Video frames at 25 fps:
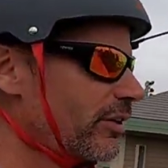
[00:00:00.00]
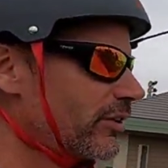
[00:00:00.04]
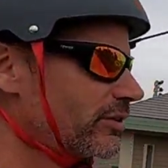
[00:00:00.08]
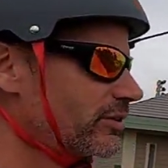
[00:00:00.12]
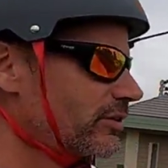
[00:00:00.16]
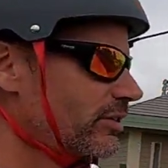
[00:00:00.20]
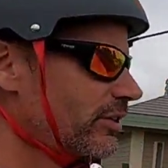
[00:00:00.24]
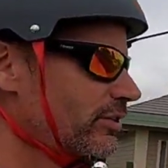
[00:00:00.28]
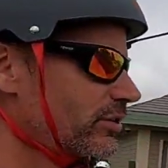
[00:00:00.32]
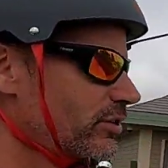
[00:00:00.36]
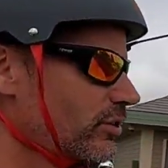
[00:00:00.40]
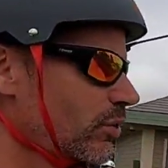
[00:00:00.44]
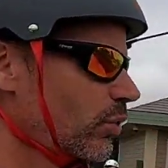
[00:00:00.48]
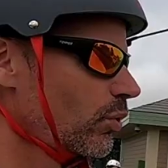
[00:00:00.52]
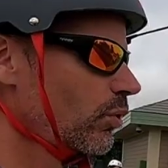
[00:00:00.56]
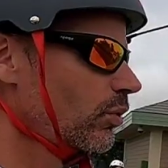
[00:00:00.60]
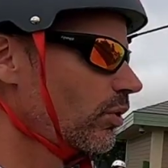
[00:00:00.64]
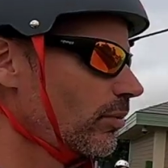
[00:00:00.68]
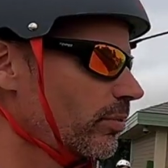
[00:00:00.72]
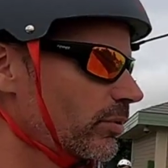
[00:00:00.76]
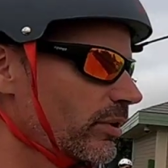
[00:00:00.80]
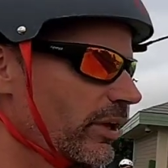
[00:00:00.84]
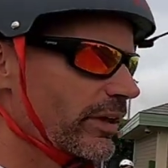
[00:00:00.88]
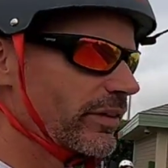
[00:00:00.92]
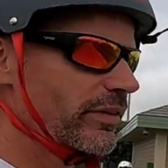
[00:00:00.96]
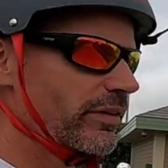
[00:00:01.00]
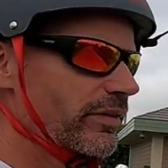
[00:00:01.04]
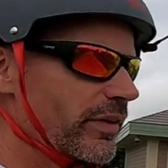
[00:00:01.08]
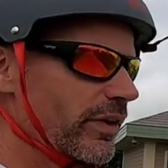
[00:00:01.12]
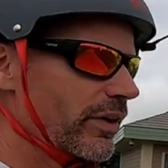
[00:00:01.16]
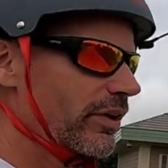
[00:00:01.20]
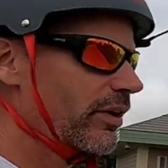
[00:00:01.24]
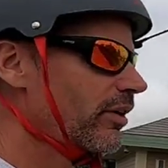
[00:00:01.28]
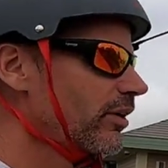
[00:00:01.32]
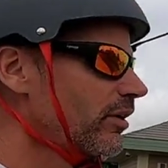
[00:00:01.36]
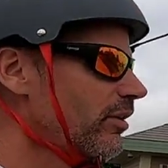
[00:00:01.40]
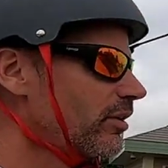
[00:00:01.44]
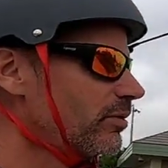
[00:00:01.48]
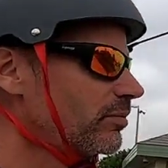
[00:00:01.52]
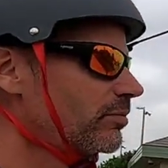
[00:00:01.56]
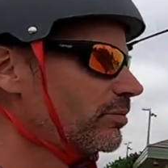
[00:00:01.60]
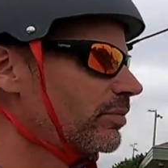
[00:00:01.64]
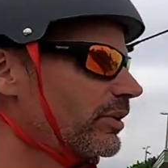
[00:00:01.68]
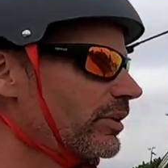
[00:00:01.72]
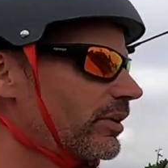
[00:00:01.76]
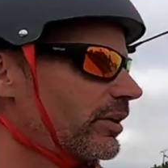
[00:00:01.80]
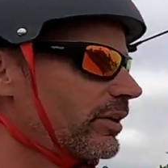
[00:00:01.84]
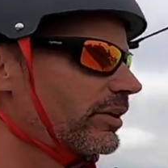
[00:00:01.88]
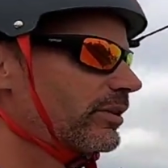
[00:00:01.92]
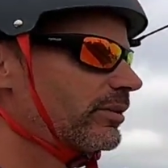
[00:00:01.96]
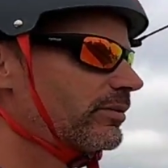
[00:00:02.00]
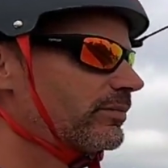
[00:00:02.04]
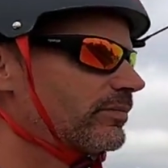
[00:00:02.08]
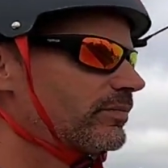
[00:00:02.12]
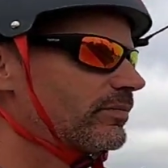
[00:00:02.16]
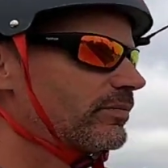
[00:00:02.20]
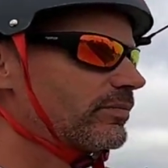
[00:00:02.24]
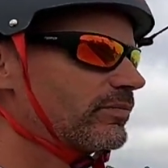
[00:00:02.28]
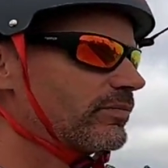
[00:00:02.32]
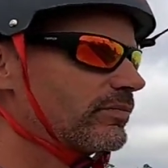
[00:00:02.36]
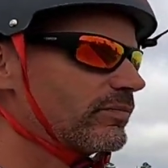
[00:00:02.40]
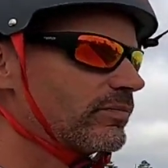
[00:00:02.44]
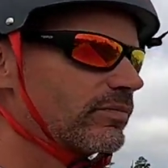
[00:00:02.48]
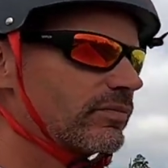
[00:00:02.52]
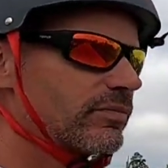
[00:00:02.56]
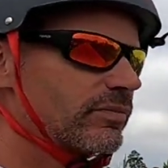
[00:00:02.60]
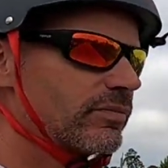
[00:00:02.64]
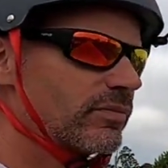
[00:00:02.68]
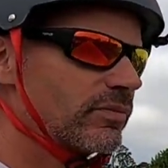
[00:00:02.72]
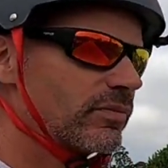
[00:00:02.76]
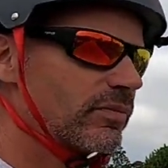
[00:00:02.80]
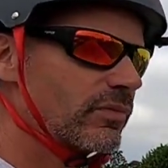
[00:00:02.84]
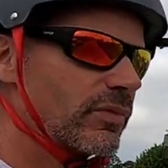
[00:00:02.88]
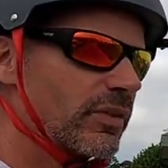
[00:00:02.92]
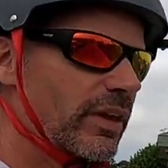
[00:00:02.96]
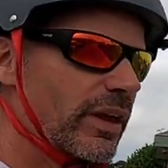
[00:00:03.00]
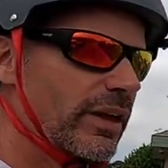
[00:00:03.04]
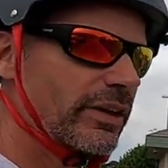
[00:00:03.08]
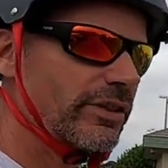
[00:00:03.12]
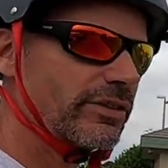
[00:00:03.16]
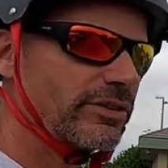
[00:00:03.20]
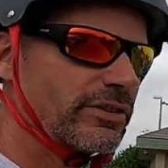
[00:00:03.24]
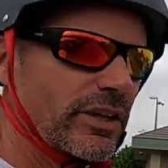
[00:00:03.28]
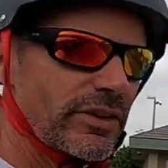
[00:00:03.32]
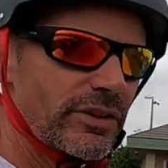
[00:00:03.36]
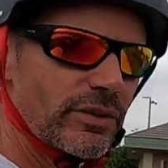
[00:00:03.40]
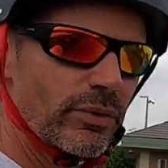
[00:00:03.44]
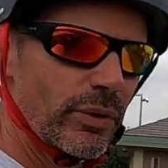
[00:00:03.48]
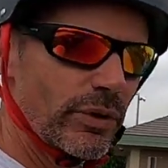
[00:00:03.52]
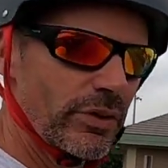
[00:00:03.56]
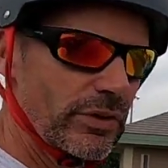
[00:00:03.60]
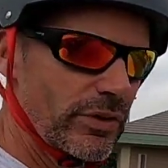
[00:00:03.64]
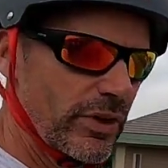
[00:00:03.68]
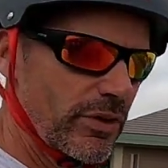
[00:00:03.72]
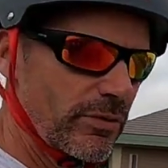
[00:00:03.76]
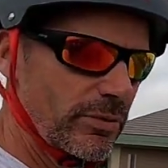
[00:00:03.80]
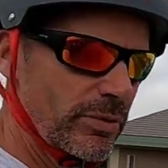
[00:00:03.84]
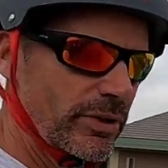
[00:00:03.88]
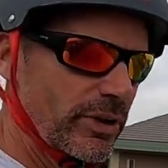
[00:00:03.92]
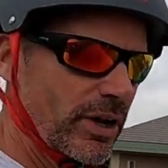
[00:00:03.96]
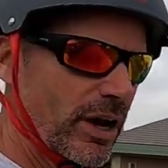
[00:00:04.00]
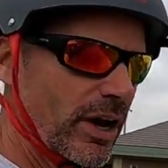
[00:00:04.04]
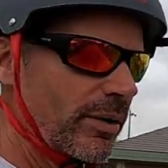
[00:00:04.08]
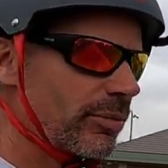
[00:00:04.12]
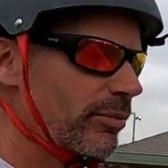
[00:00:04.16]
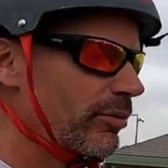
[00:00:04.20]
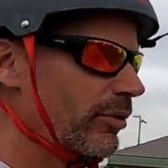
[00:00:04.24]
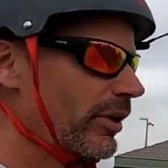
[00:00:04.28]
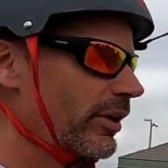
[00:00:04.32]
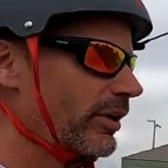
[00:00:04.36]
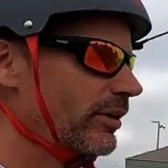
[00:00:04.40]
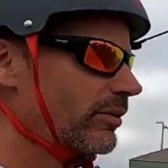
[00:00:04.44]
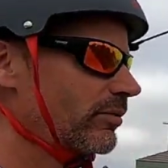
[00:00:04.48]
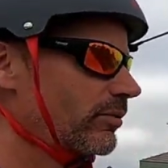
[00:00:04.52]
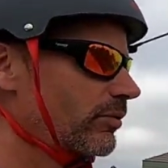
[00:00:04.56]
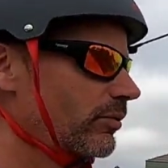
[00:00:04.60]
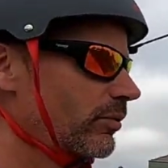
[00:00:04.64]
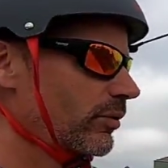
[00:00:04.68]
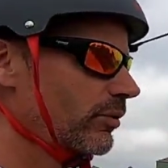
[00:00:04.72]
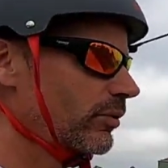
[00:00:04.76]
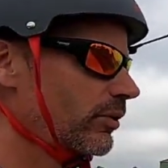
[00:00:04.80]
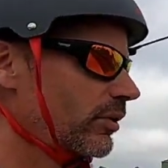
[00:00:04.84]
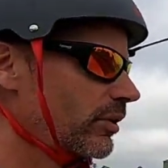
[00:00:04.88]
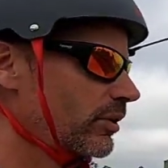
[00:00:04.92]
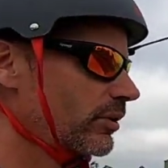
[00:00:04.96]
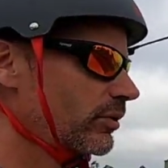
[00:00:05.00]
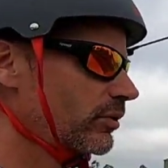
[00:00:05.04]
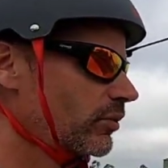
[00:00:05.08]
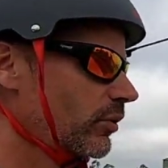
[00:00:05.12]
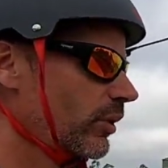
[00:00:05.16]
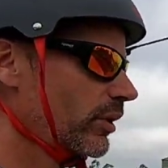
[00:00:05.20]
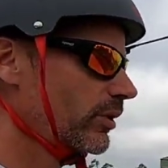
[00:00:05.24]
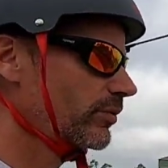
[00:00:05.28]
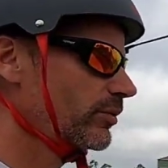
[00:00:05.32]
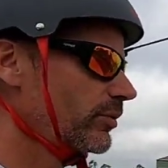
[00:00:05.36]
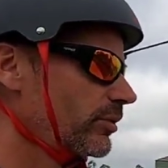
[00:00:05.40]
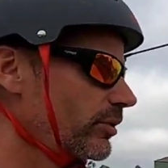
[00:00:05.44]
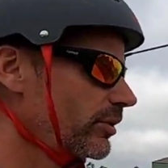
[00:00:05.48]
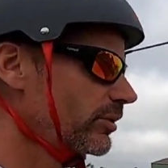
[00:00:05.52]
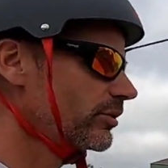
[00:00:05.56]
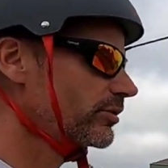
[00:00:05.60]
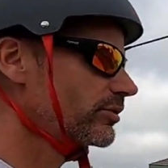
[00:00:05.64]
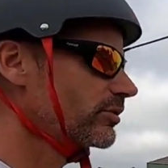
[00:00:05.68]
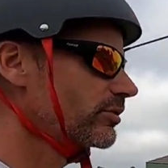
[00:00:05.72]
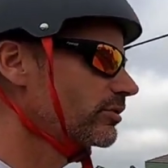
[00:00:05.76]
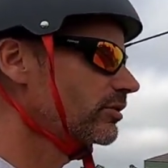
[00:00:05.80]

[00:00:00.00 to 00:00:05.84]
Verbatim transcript: It's, it's cool. I'm glad that they are, but uh, that is not the way they've been operating for uh, quite a few years.